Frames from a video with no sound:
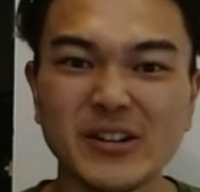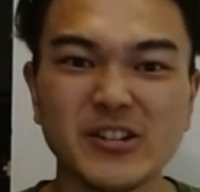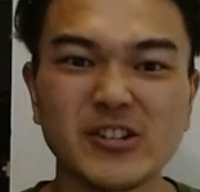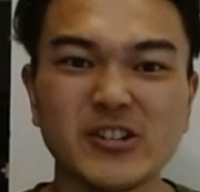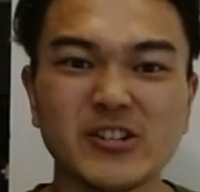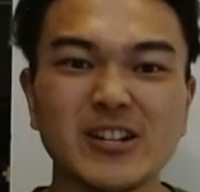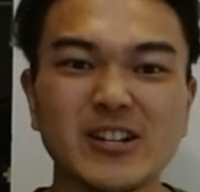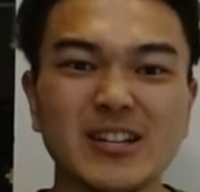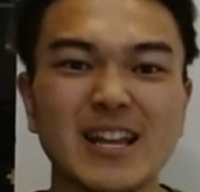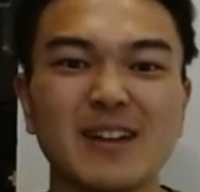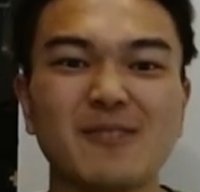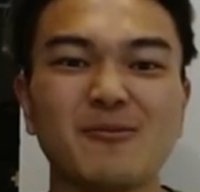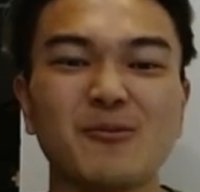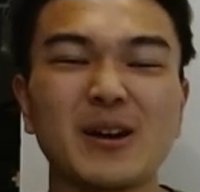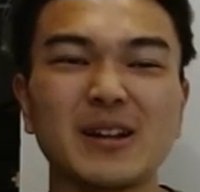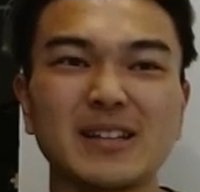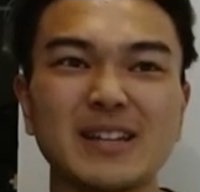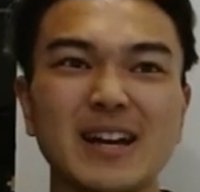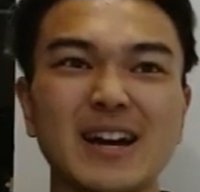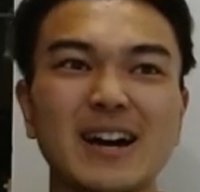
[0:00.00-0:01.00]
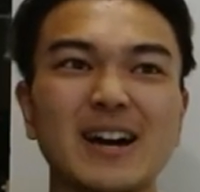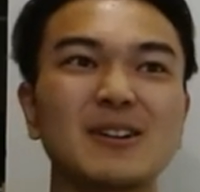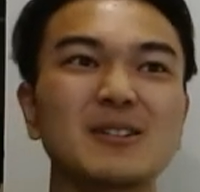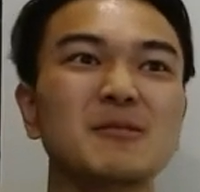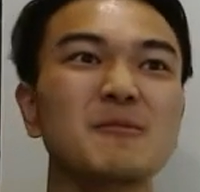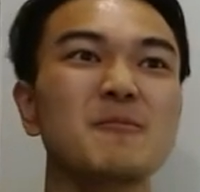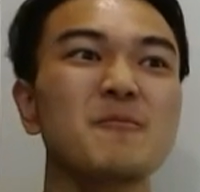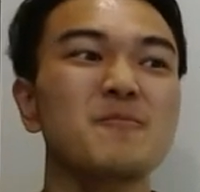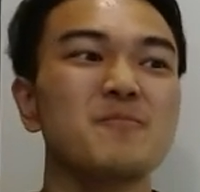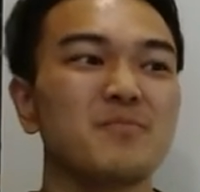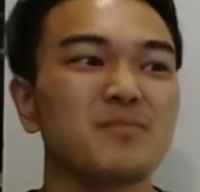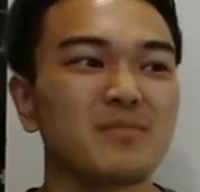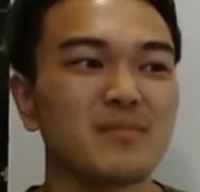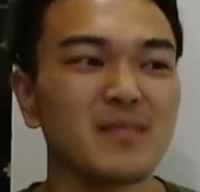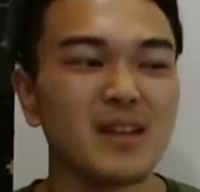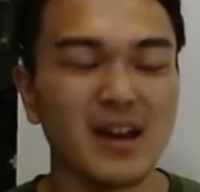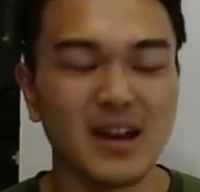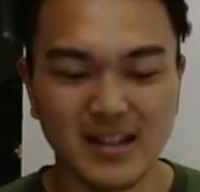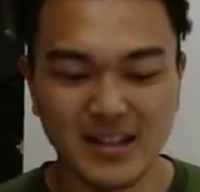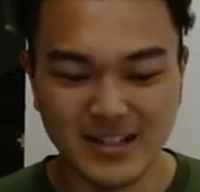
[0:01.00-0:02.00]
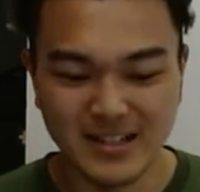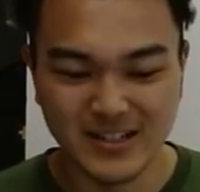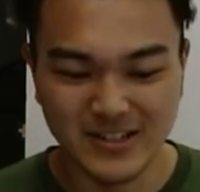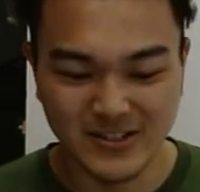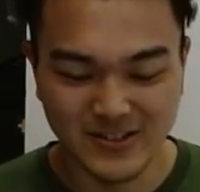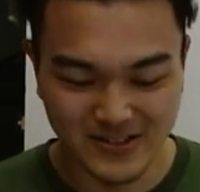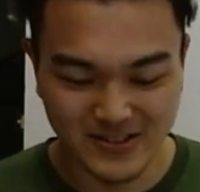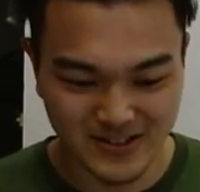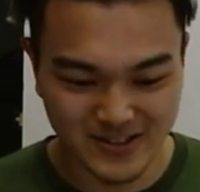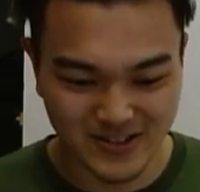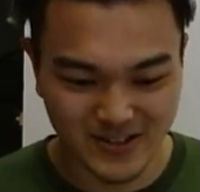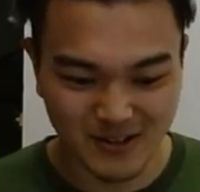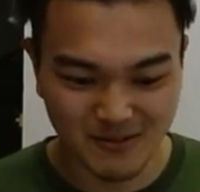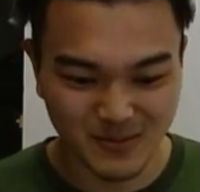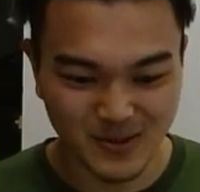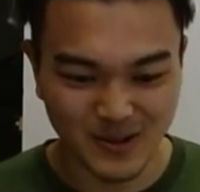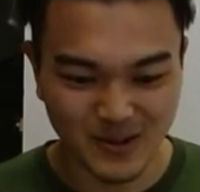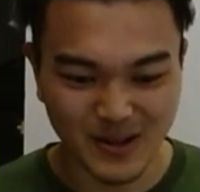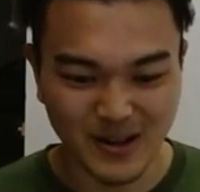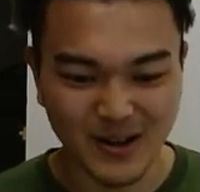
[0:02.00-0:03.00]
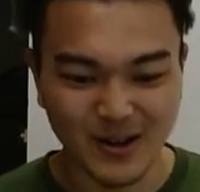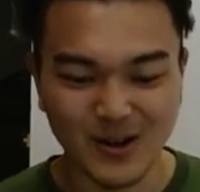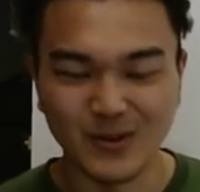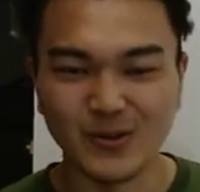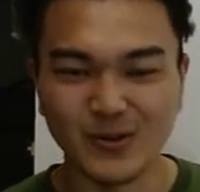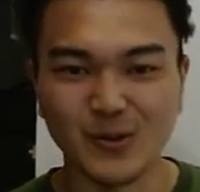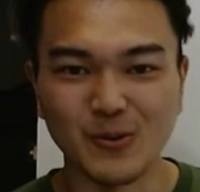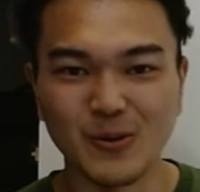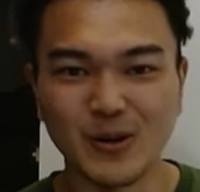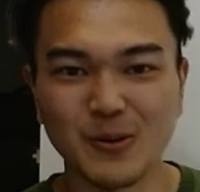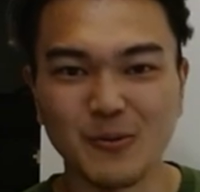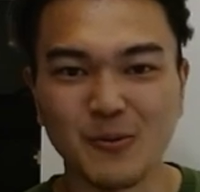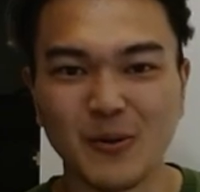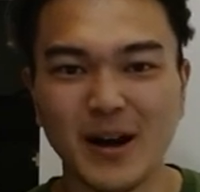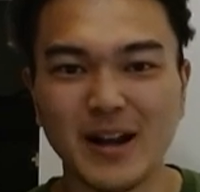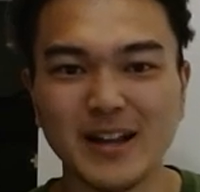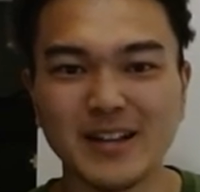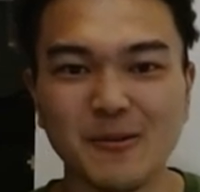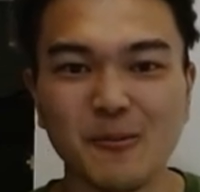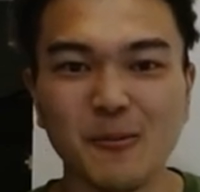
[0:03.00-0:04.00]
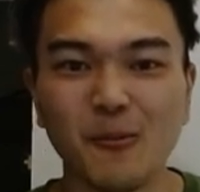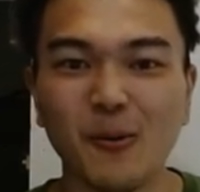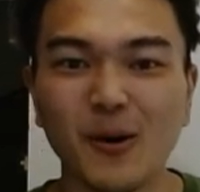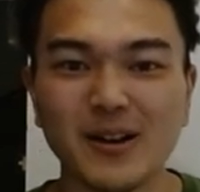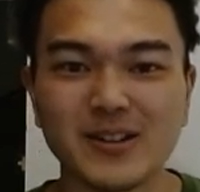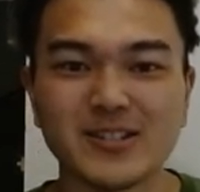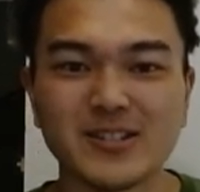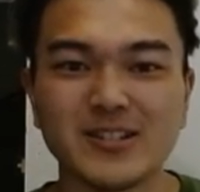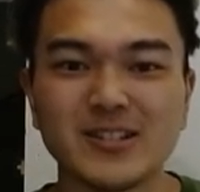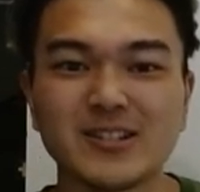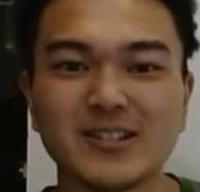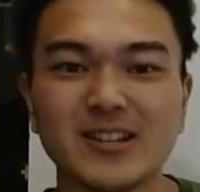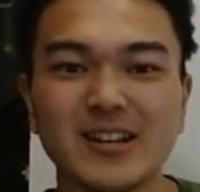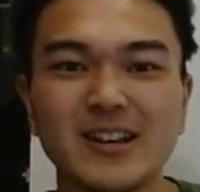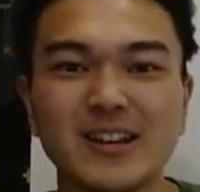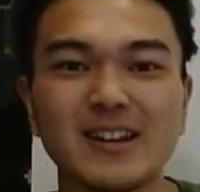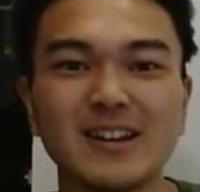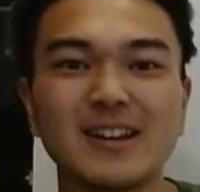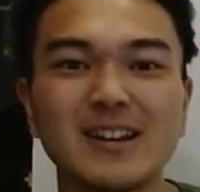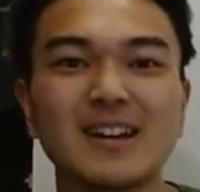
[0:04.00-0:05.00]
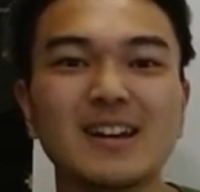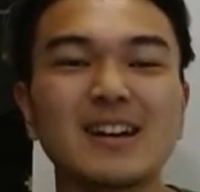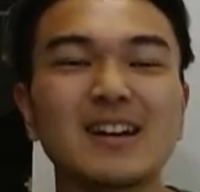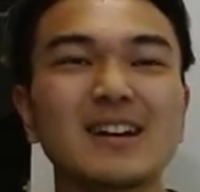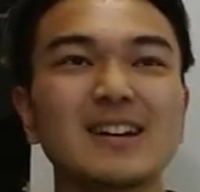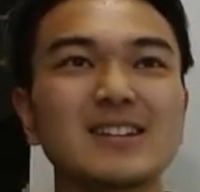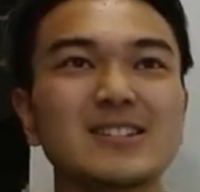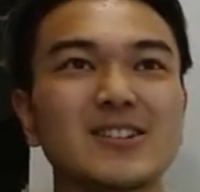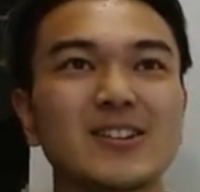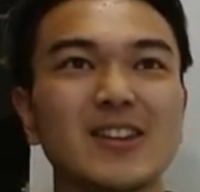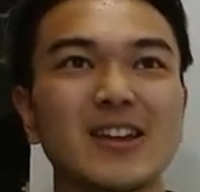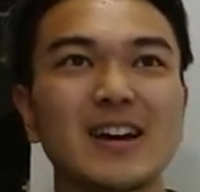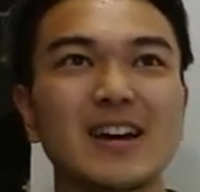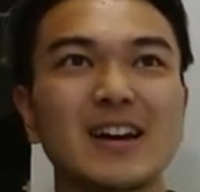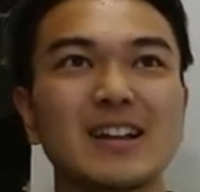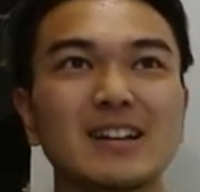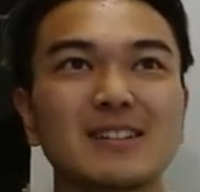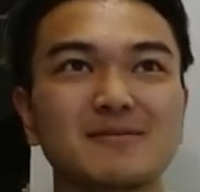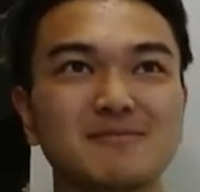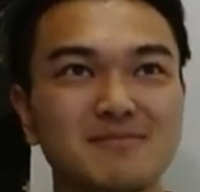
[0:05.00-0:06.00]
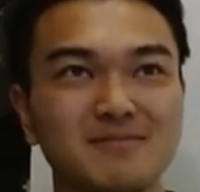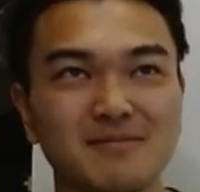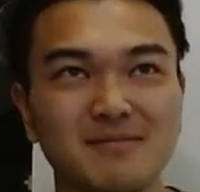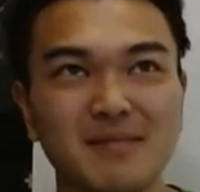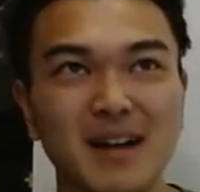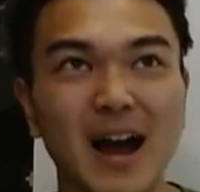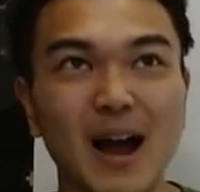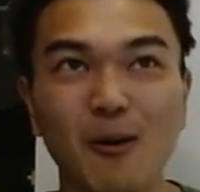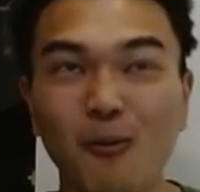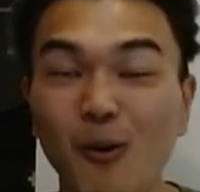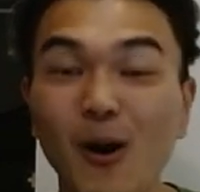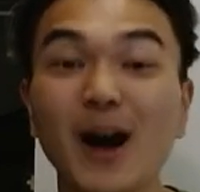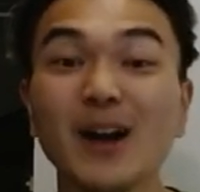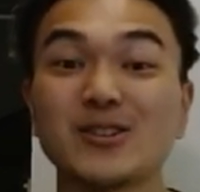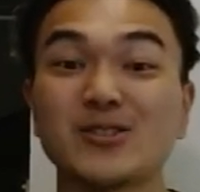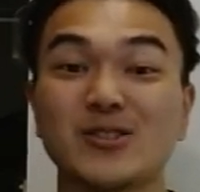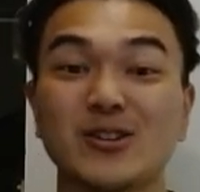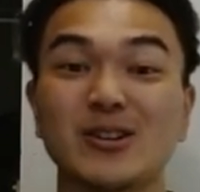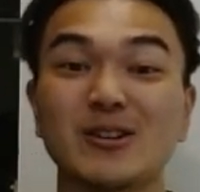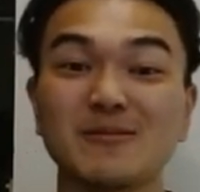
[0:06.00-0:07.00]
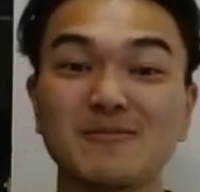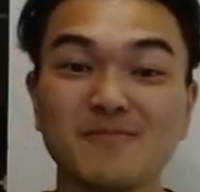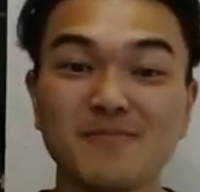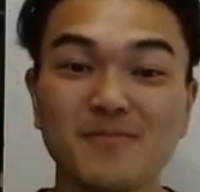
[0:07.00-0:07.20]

shit that went down. And then, so I'm all like, oh, no wonder why I didn't watch this. So then I watch it,